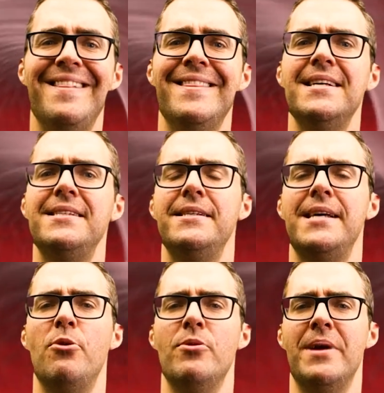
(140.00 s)
and this
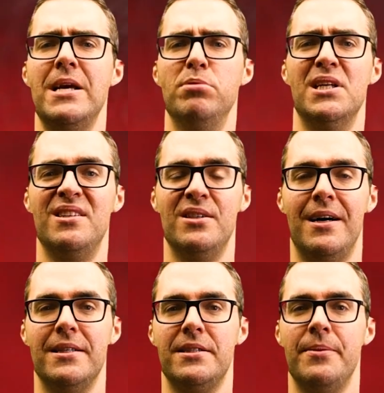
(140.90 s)
is how we make blood
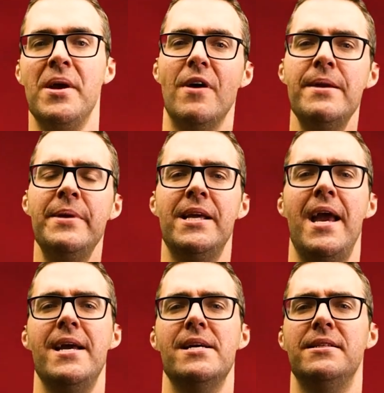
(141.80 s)
clots. Vitamin
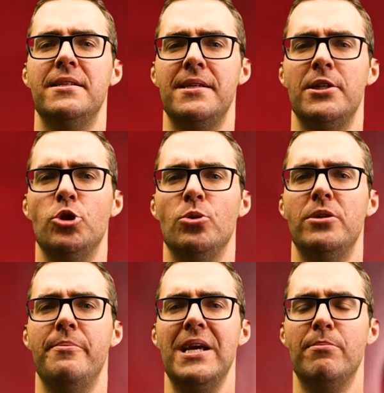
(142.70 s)
K is
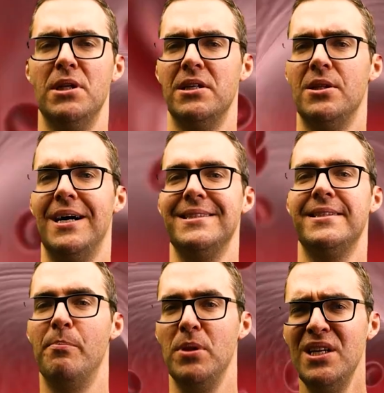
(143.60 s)
essential to make blood
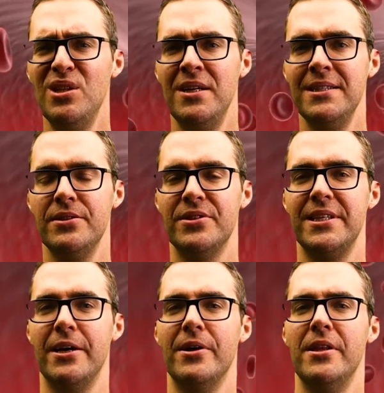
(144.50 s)
clots. Blood clots are
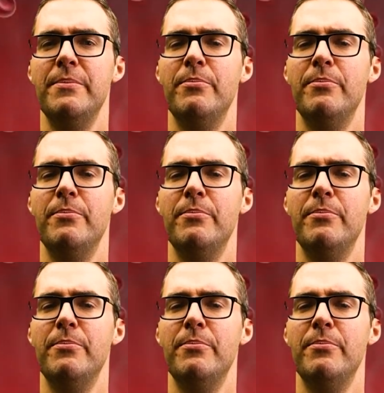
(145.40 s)
scary to